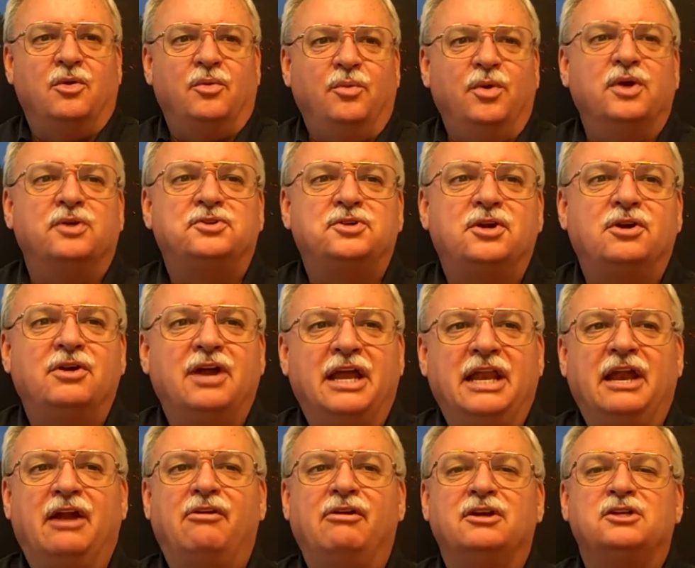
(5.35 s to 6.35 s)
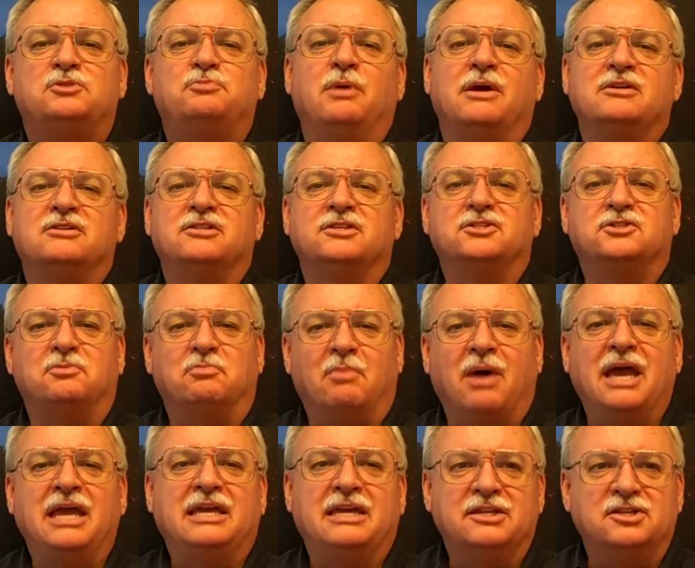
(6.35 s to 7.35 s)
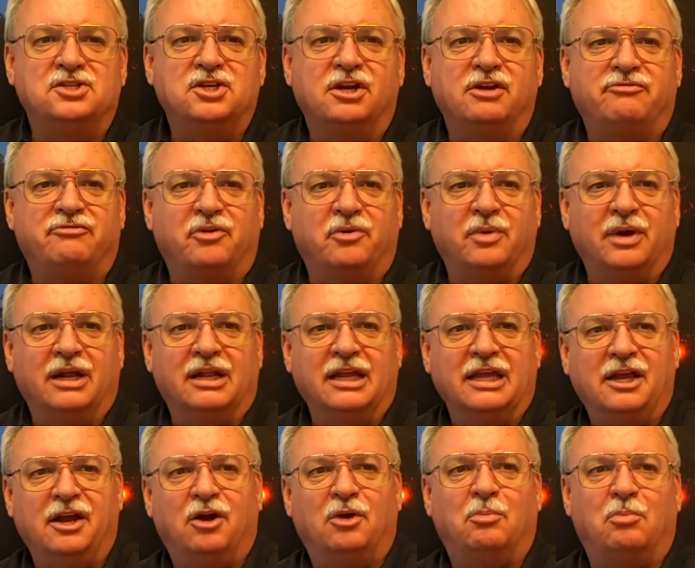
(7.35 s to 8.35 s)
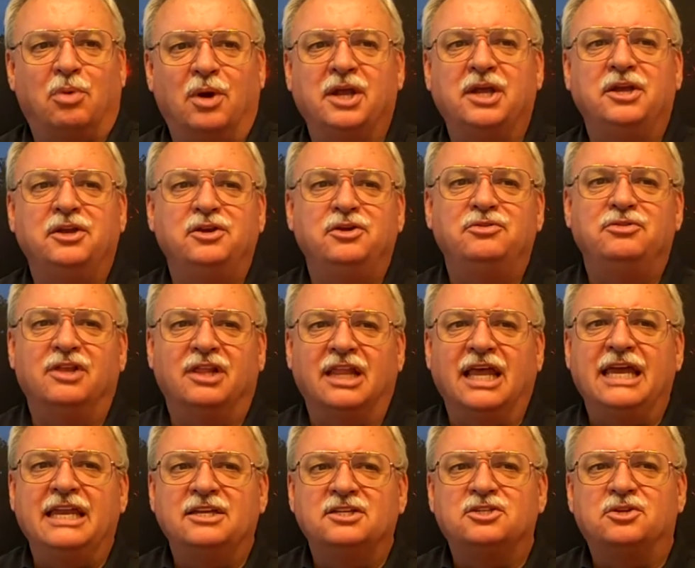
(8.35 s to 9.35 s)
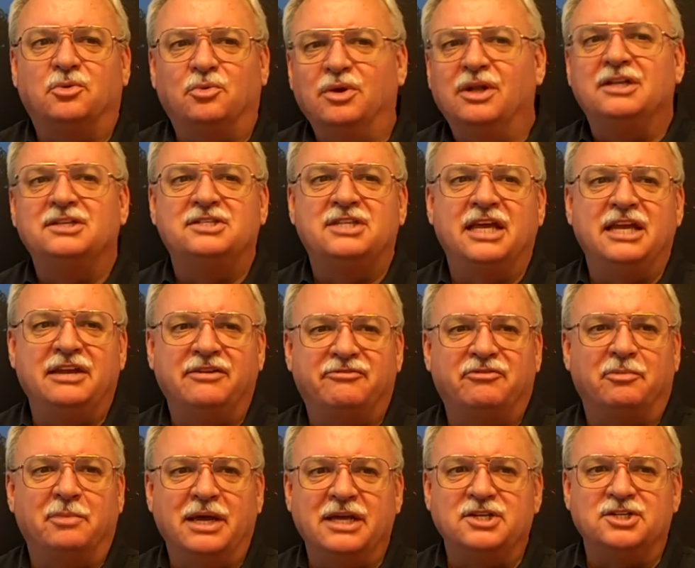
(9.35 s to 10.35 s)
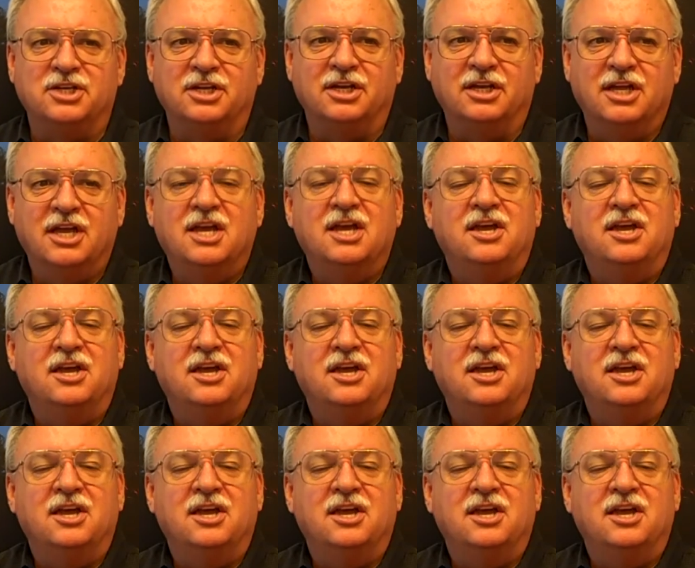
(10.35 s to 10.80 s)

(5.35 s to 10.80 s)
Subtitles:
Realtor and Area Specialist Mike and Jennifer Rigley here, bringing you the latest real estate information.